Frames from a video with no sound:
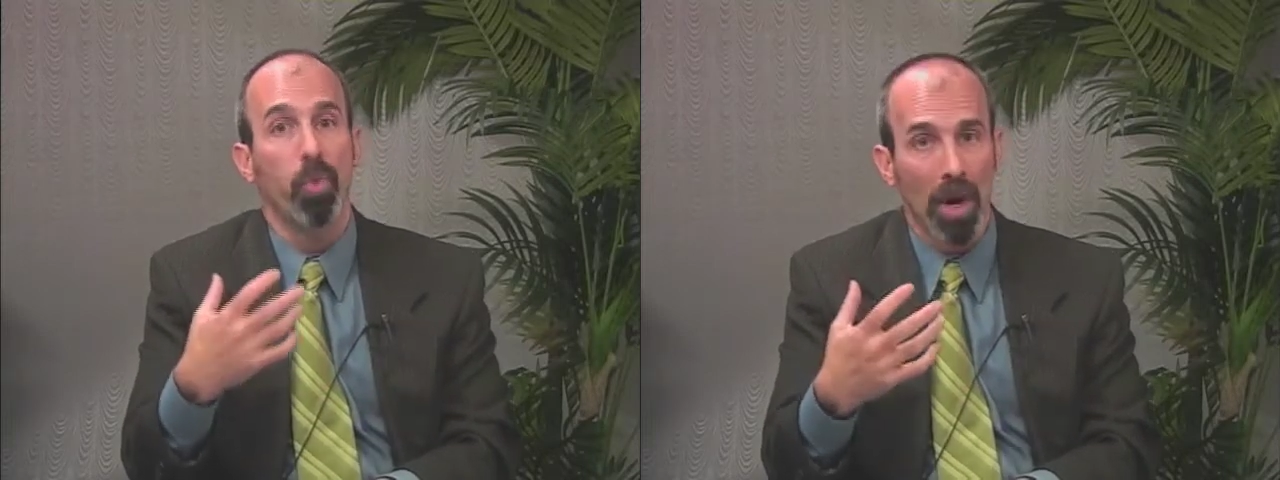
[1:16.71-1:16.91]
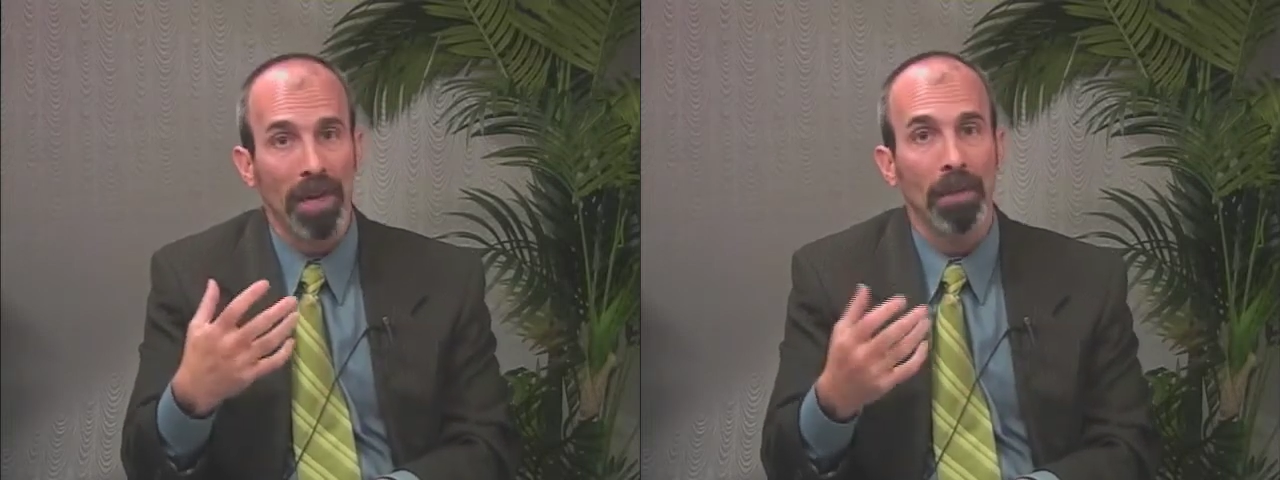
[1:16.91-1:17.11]

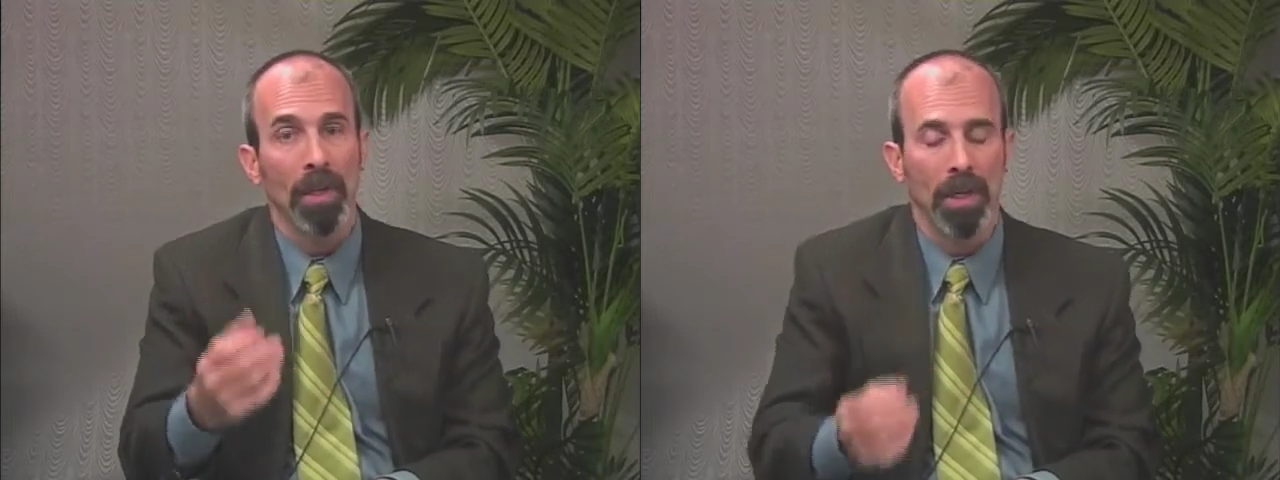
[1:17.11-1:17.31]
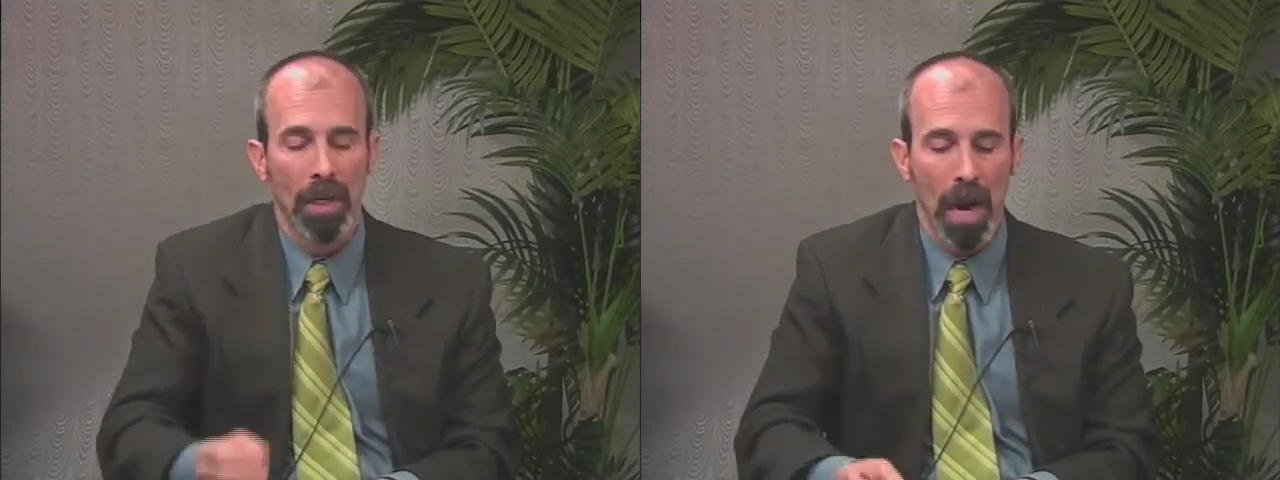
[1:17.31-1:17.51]
$20
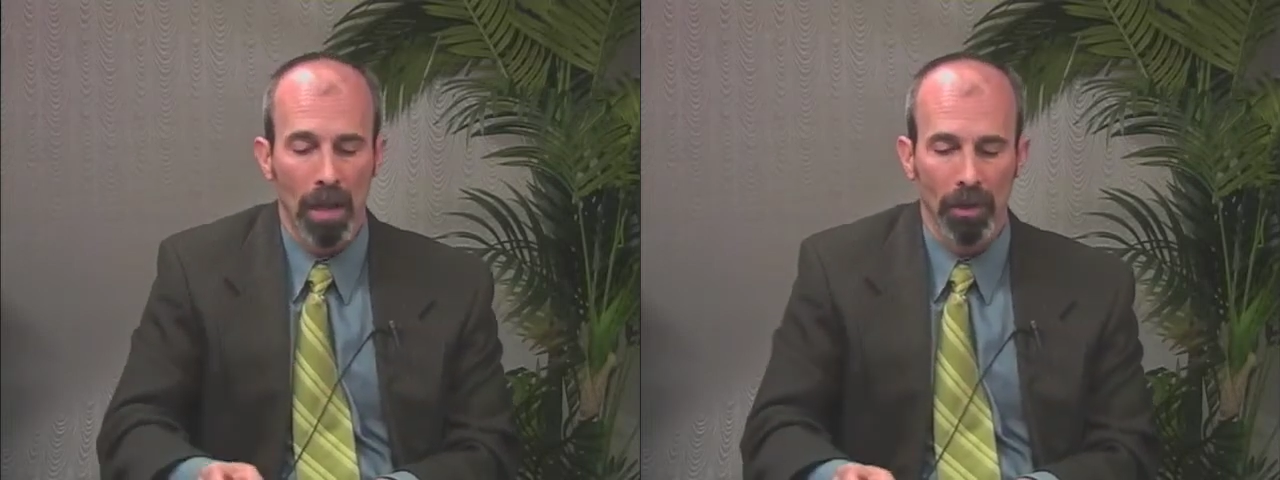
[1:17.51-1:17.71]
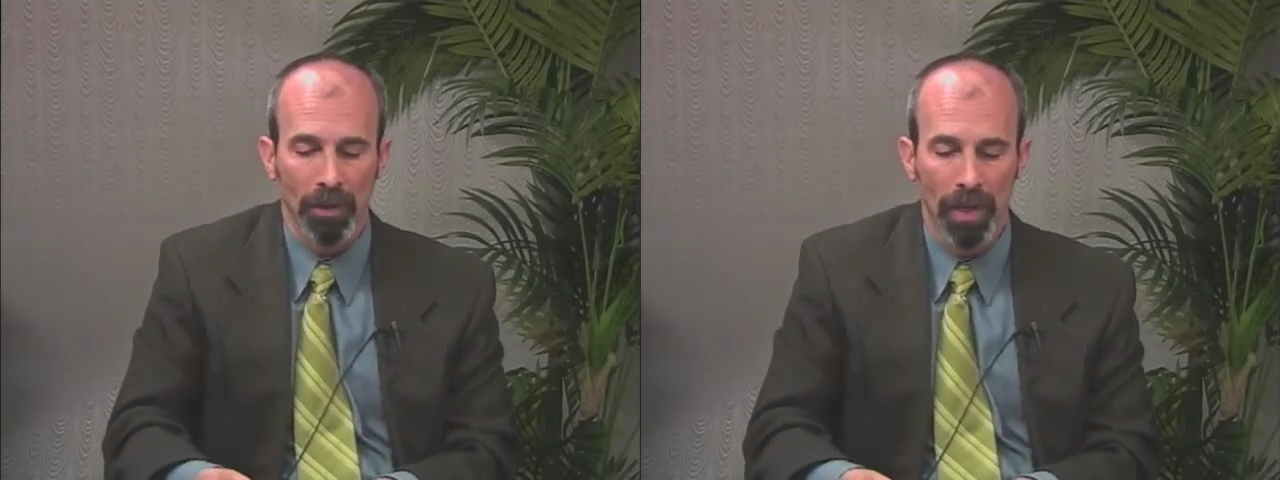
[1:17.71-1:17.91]
million
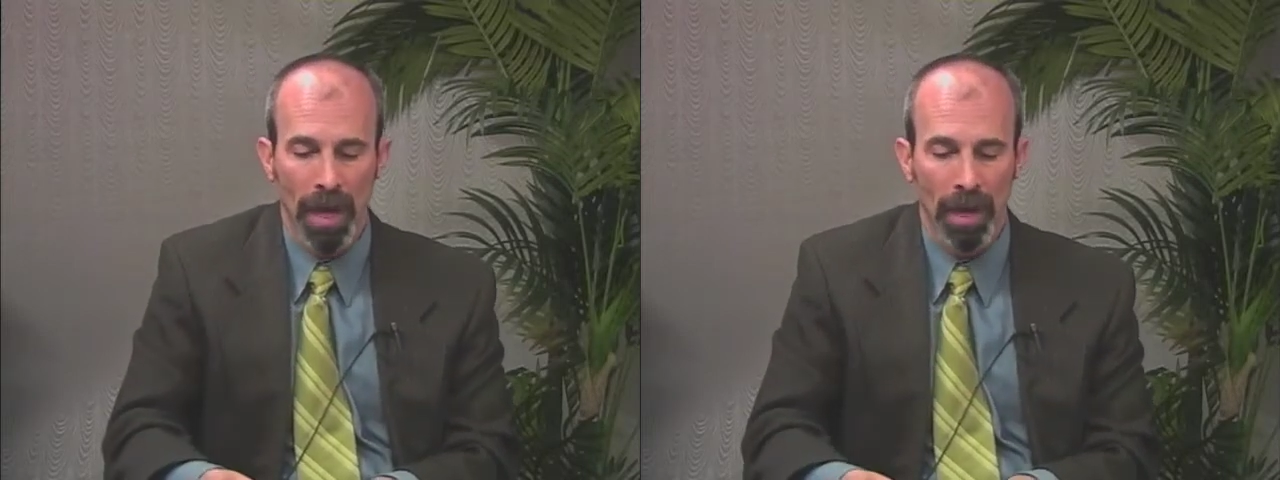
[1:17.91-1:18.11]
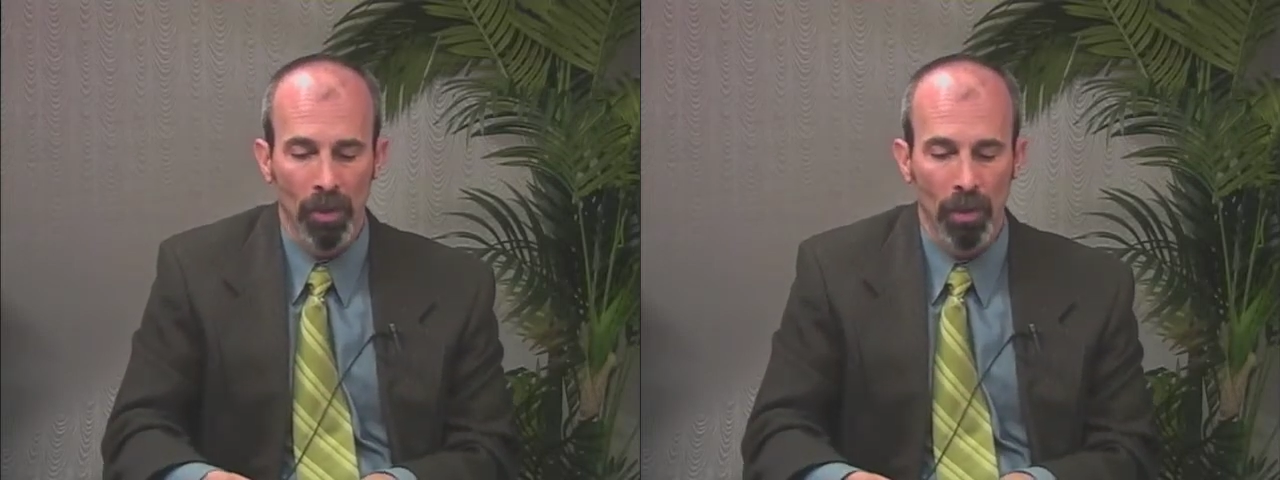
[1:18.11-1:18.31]

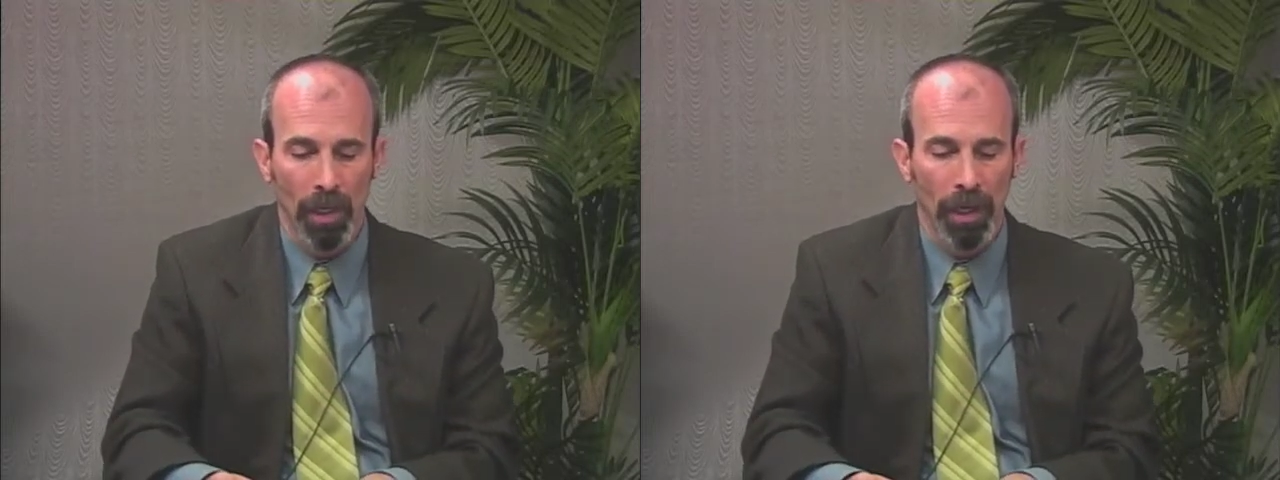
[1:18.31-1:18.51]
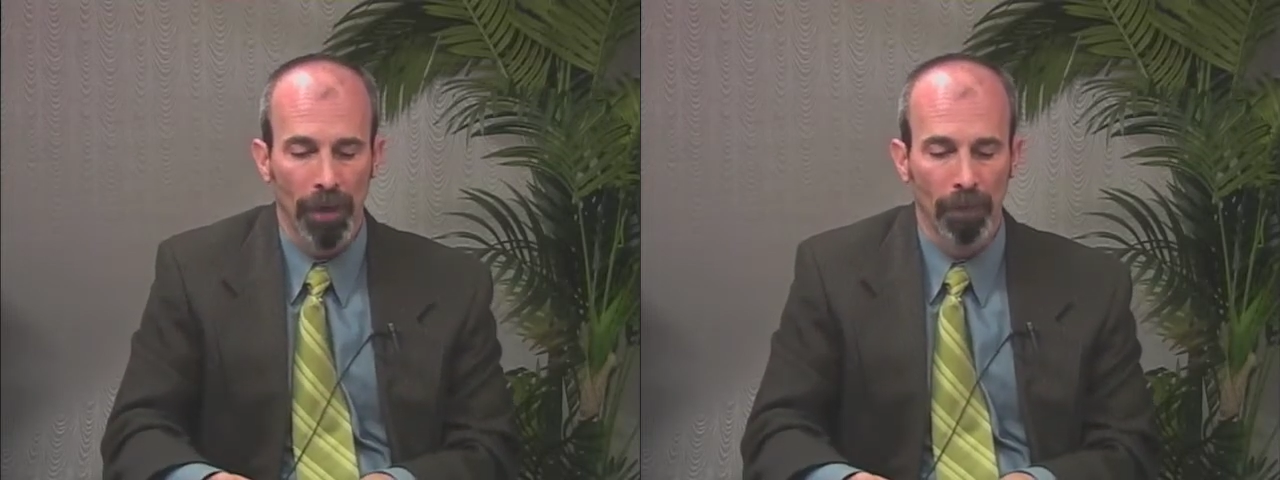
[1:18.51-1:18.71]

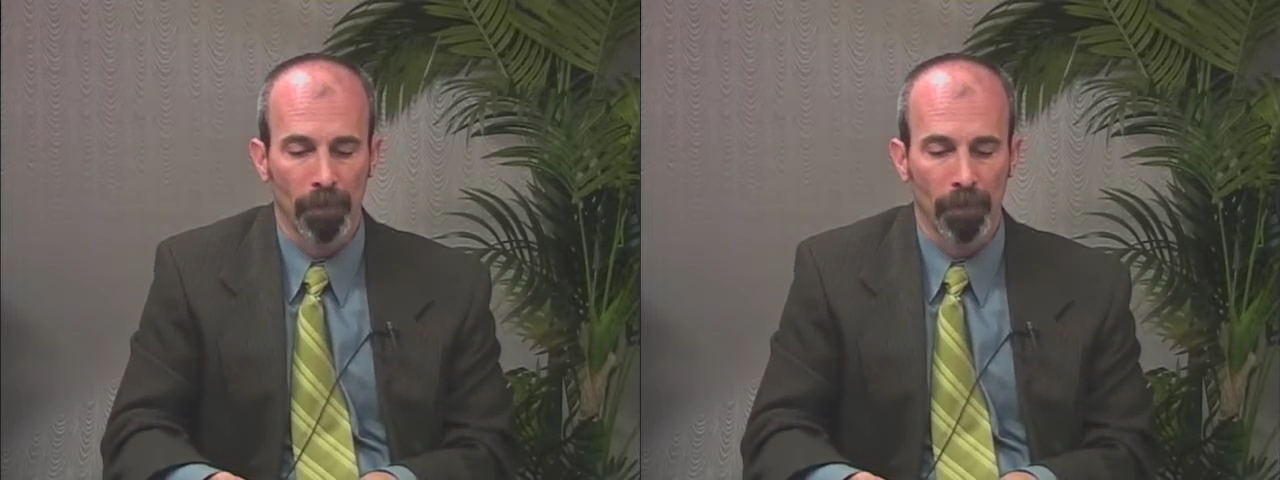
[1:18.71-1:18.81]
annually.